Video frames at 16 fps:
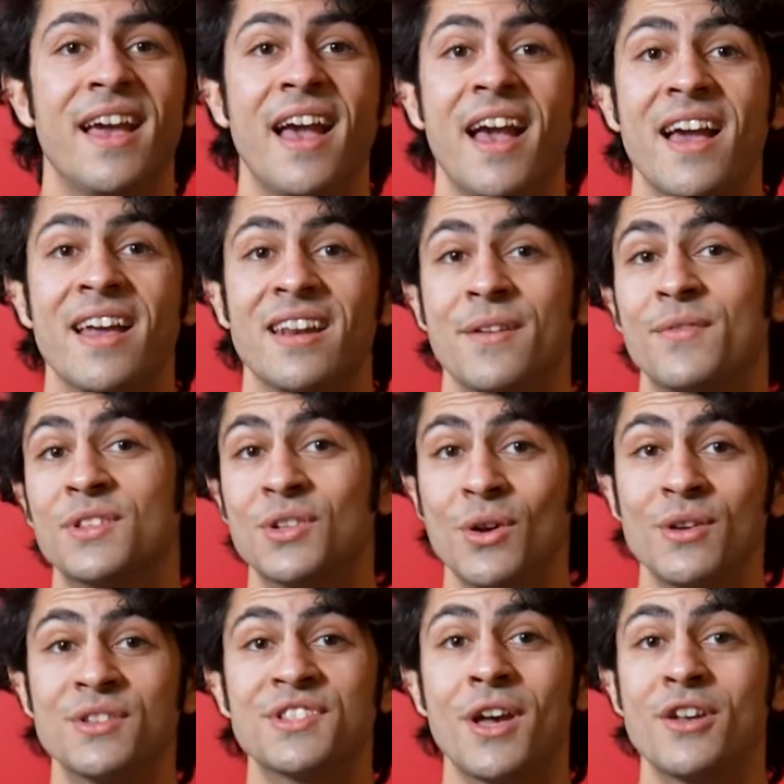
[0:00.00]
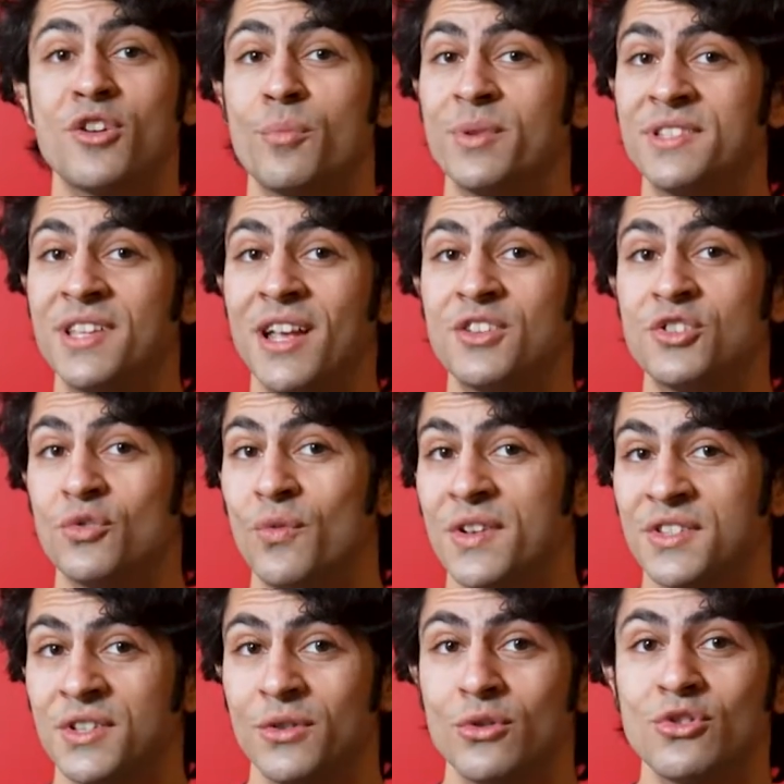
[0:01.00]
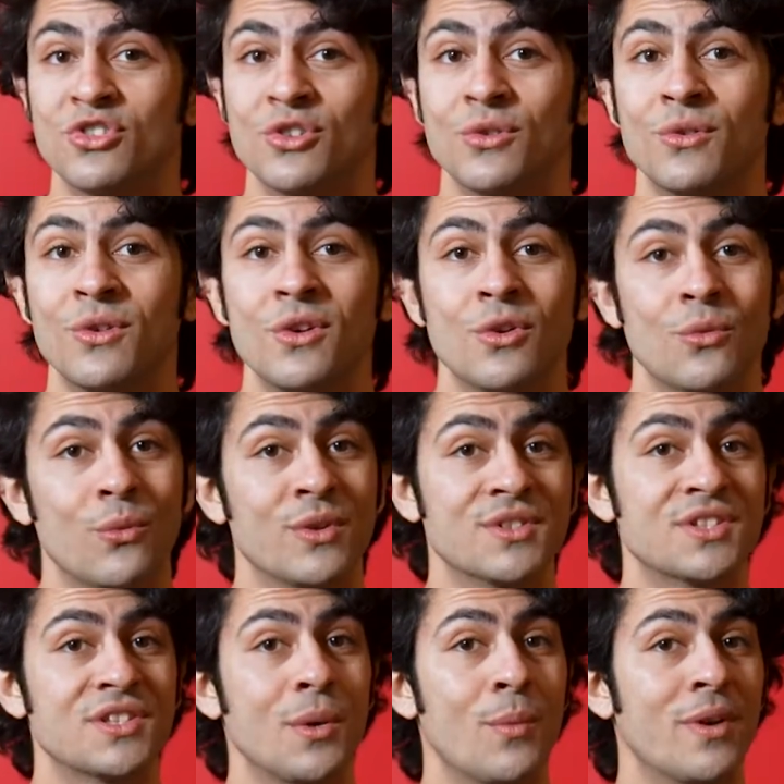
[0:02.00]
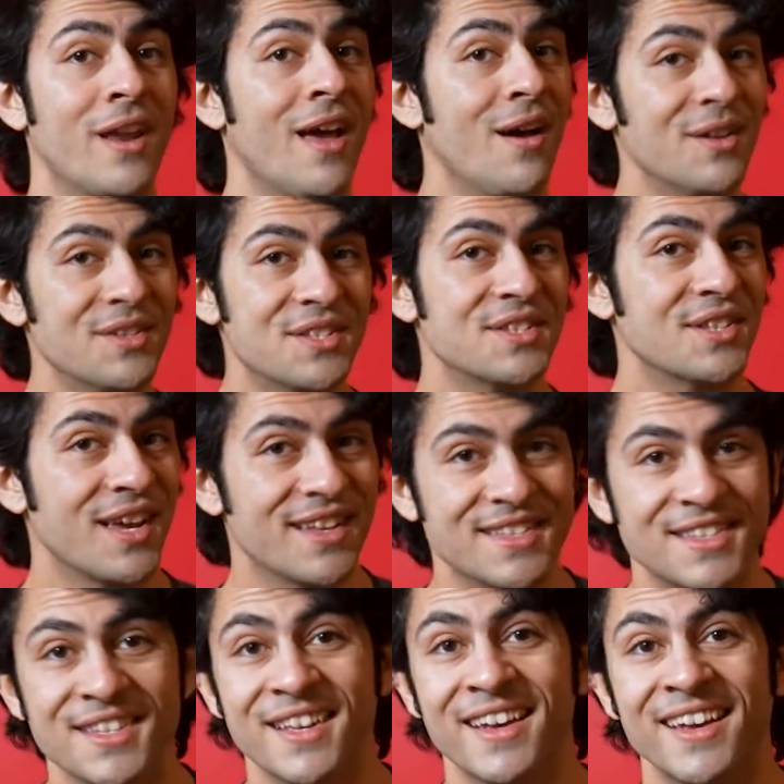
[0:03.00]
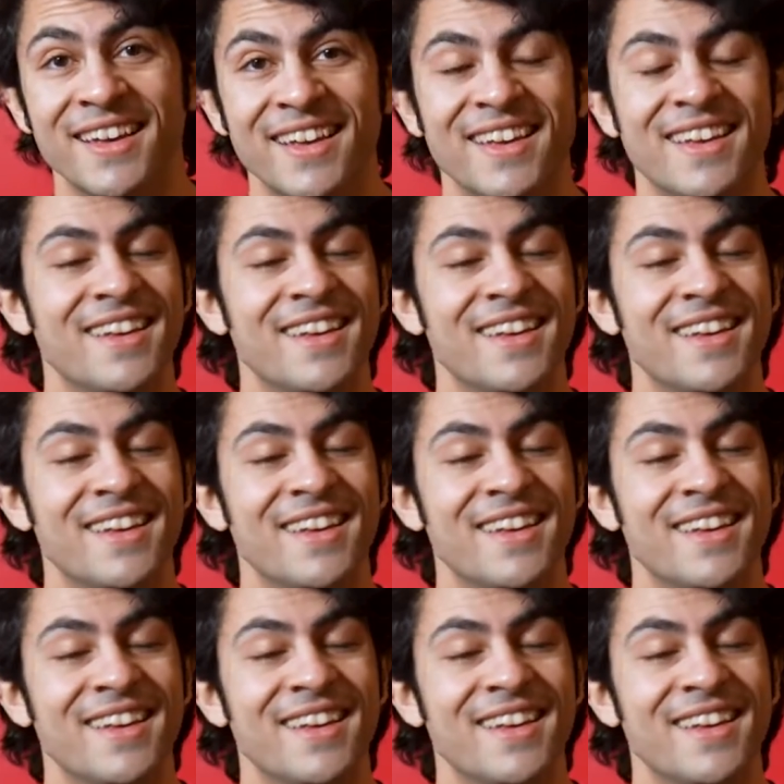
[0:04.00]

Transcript: And if it turns out your potential resolution was someone else's idea,